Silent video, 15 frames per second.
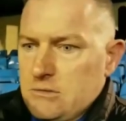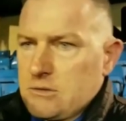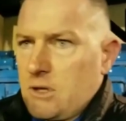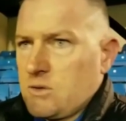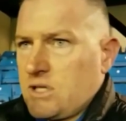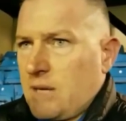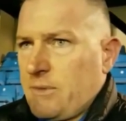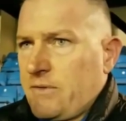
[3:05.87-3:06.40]

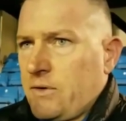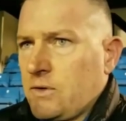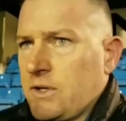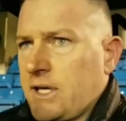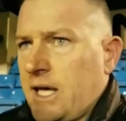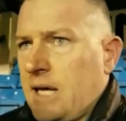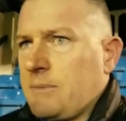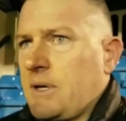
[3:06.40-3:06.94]
don't say before the
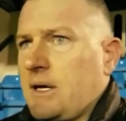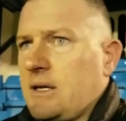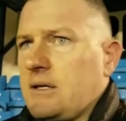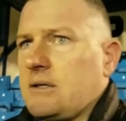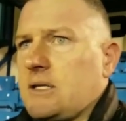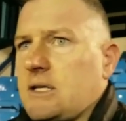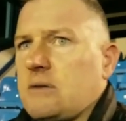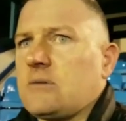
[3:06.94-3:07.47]
game that,
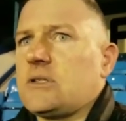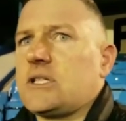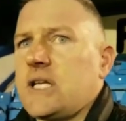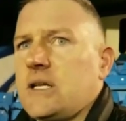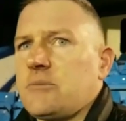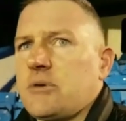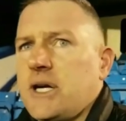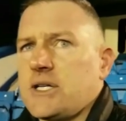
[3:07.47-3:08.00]
you know, these
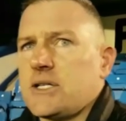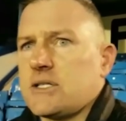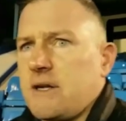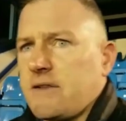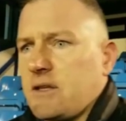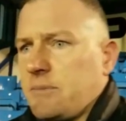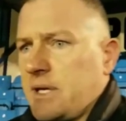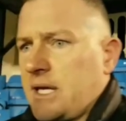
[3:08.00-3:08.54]
celebrations
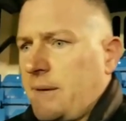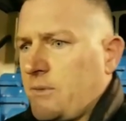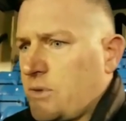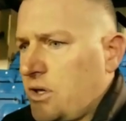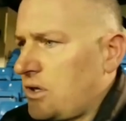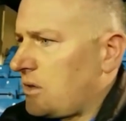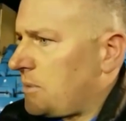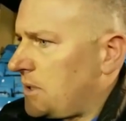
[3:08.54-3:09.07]
have to be kept with
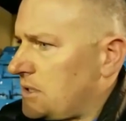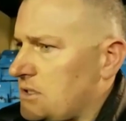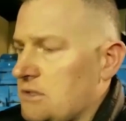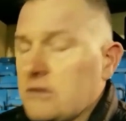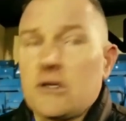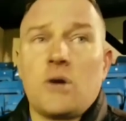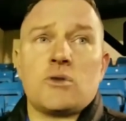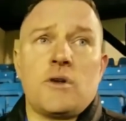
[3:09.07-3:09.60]
on the pitch,
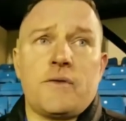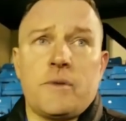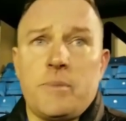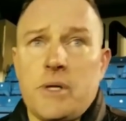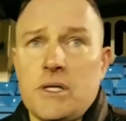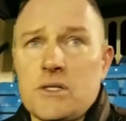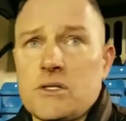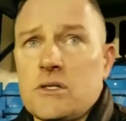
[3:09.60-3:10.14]
goes off the
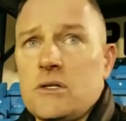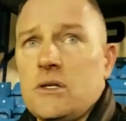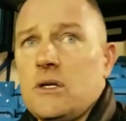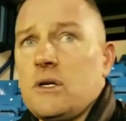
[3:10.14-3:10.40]
pitch